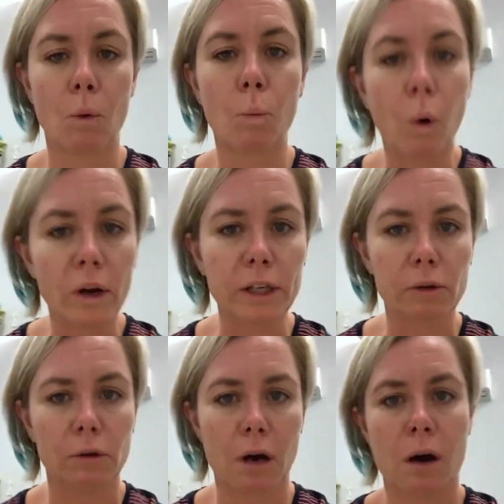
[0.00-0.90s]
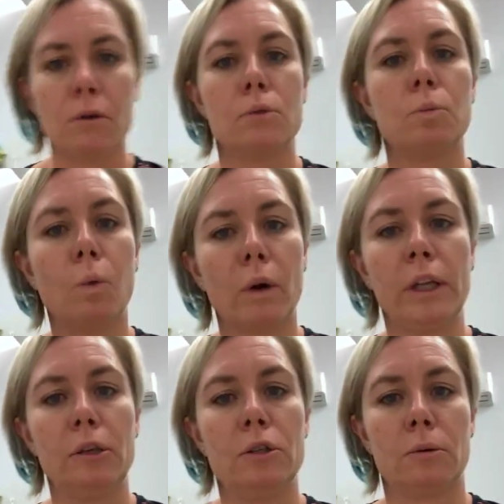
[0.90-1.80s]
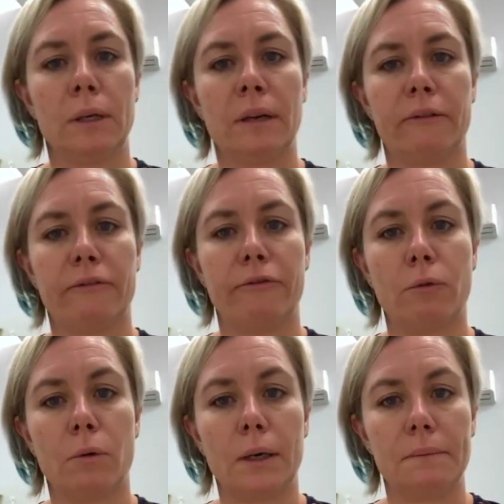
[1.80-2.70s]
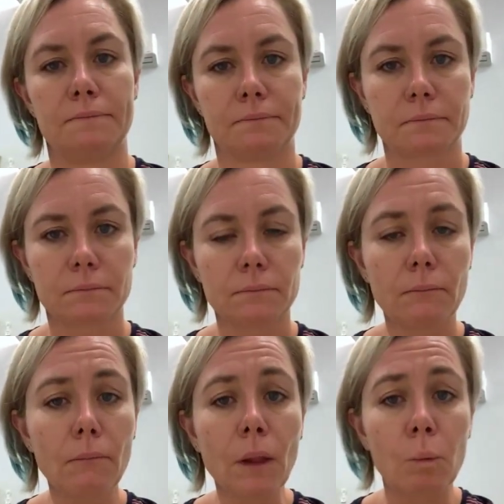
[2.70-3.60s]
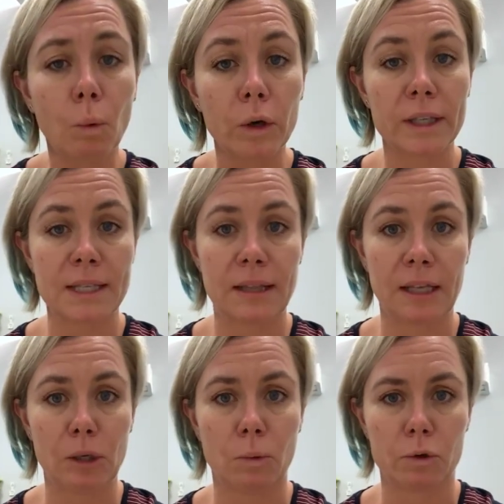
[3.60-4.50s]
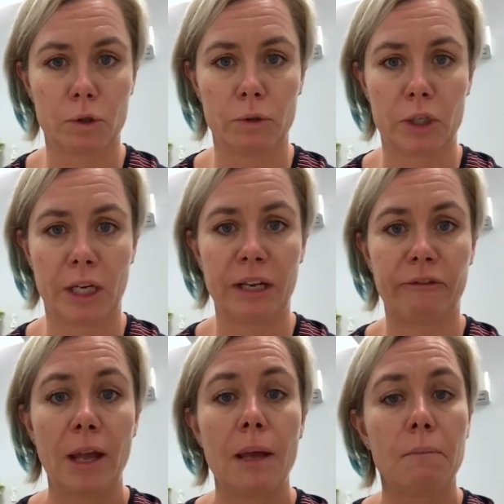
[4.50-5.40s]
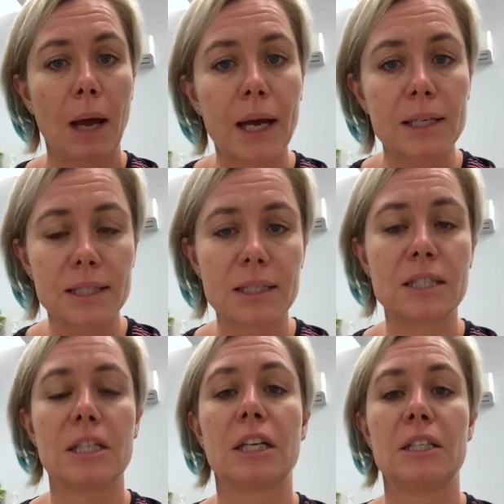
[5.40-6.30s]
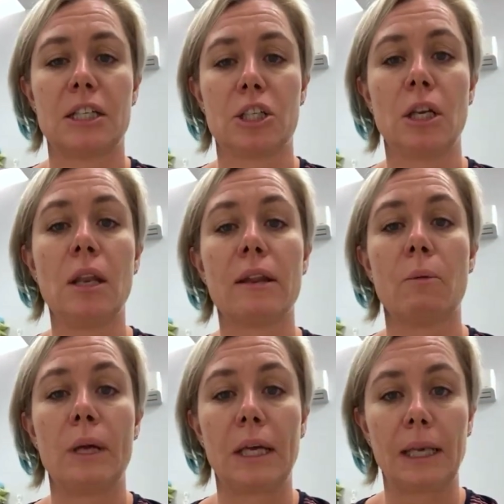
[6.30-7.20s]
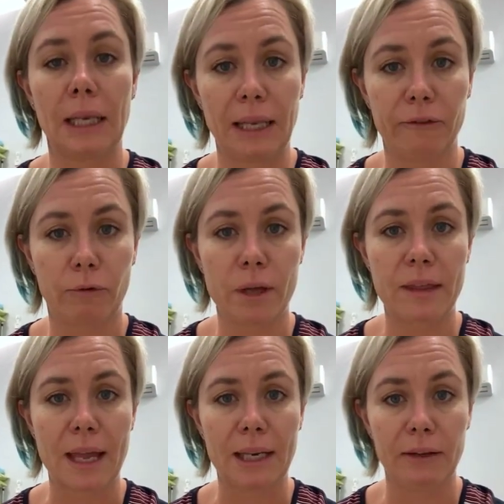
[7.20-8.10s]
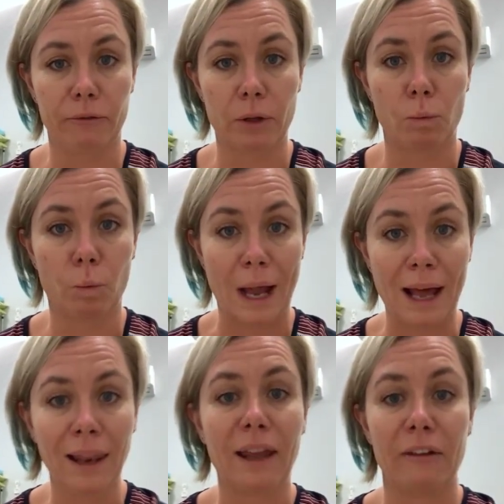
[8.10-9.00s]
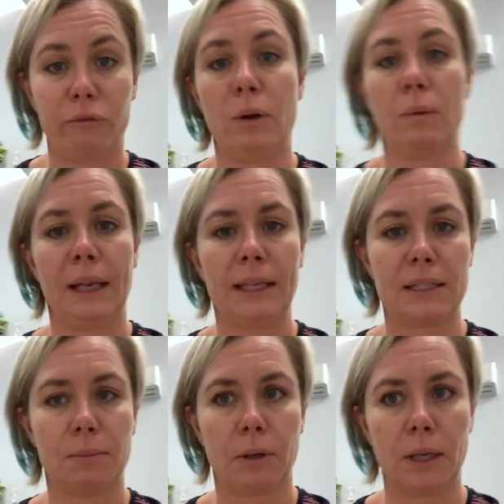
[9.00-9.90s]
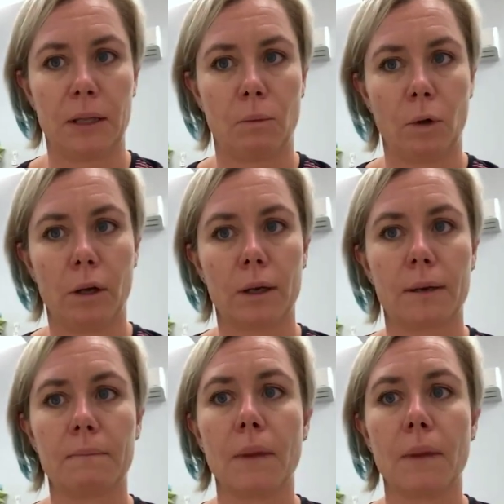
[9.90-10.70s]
What are your goals? What are you doing it for? What is it that you want to achieve? Parkinson's is a condition that we can live with and live with well if we're willing to put in the work.